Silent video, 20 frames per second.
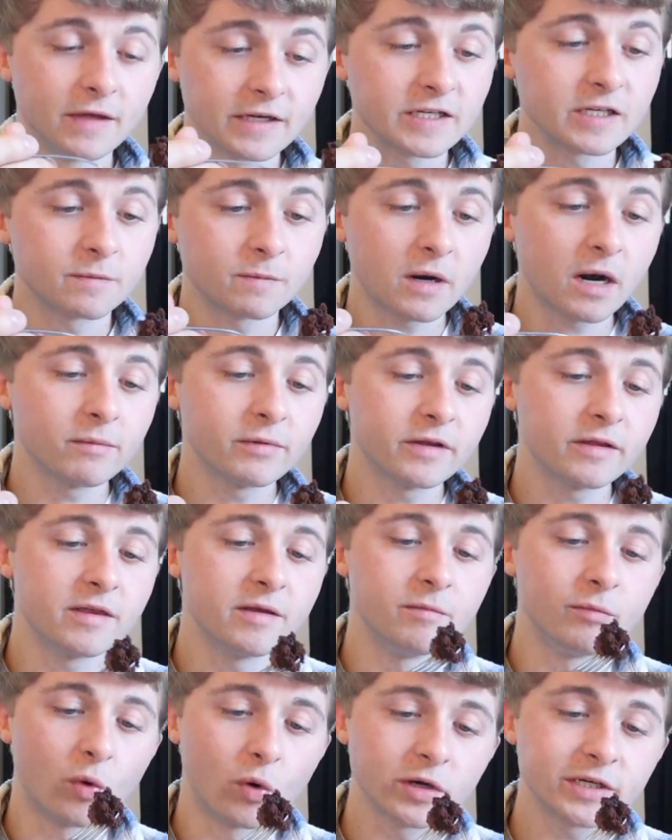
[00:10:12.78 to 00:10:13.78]
This is probably
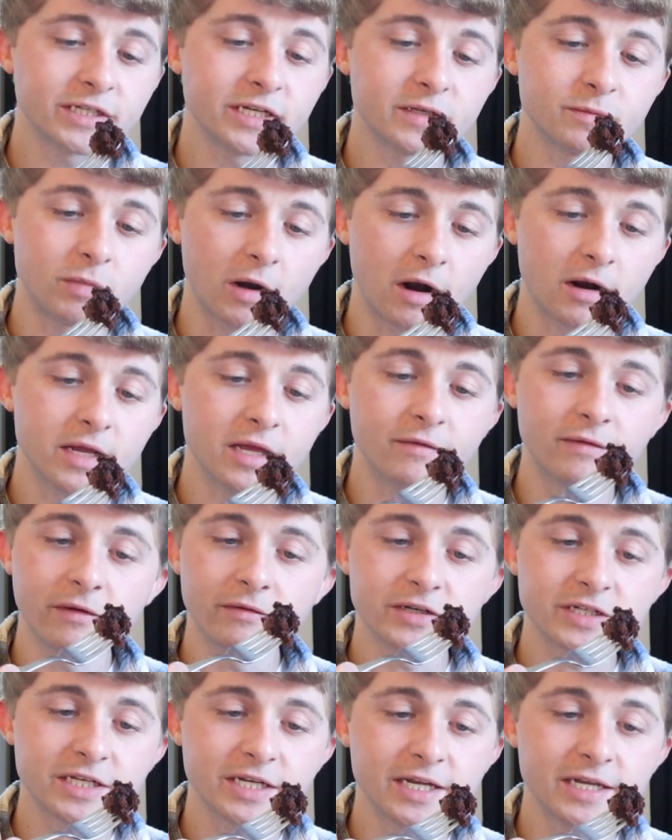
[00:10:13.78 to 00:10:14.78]
the moistest brownie I've
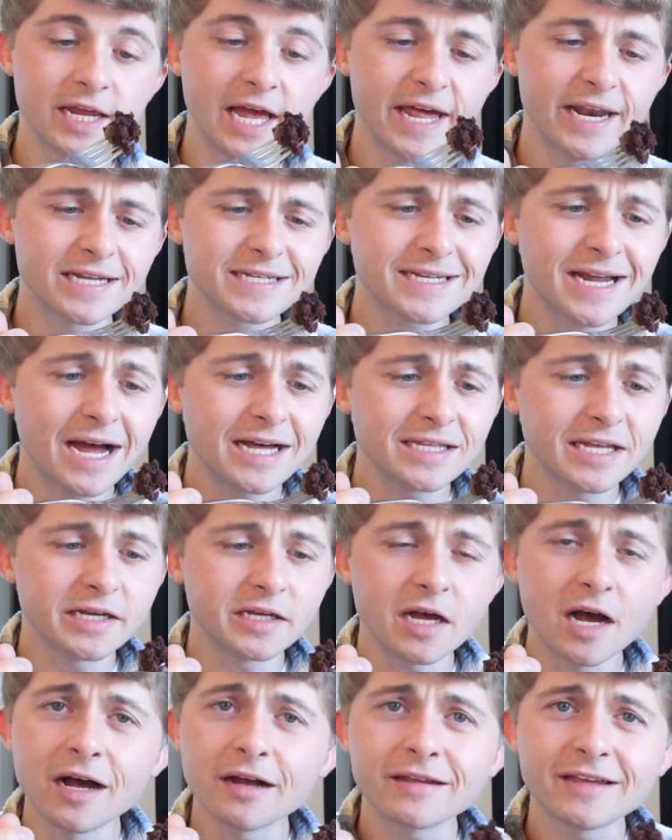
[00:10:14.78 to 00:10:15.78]
ever seen. And it's got
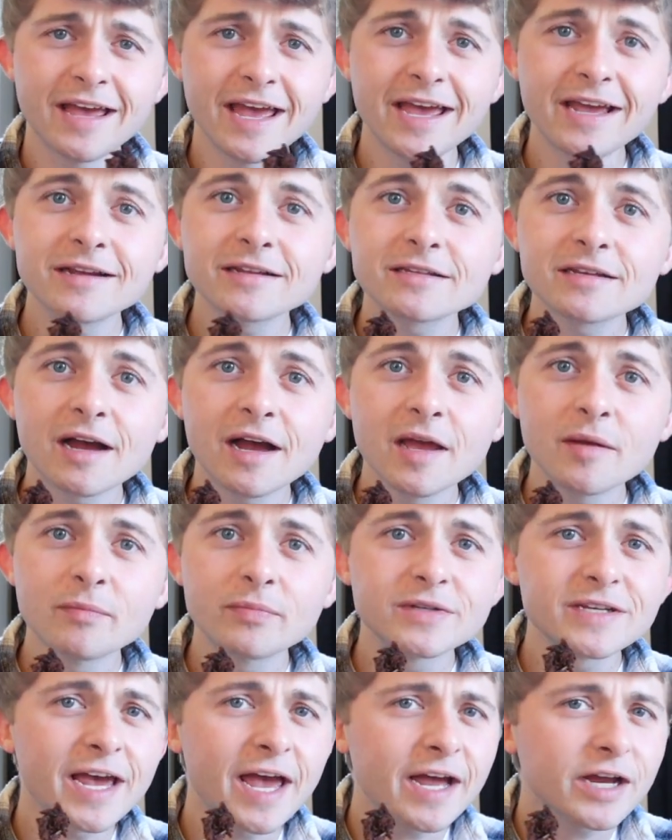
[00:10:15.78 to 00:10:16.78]
like a cake
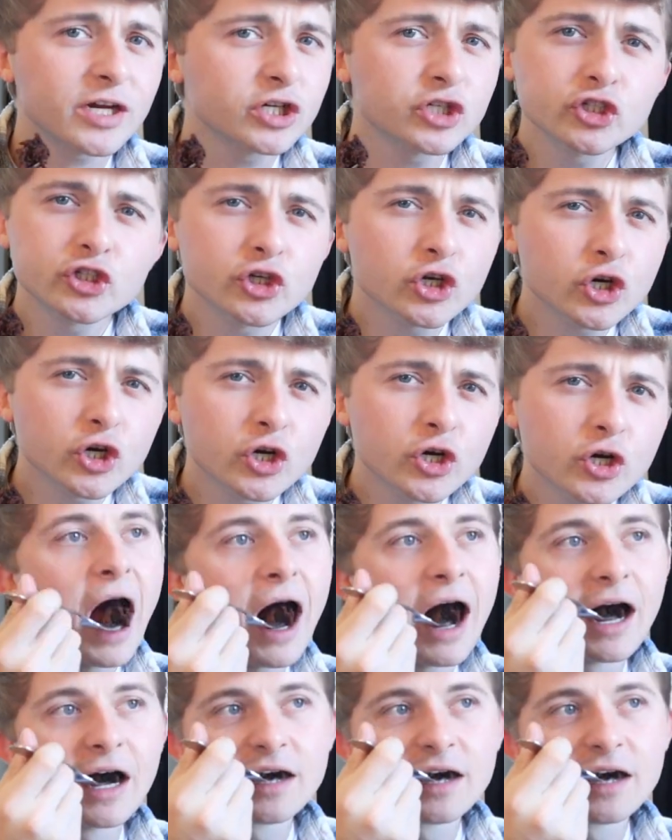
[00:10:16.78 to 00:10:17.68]
type texture.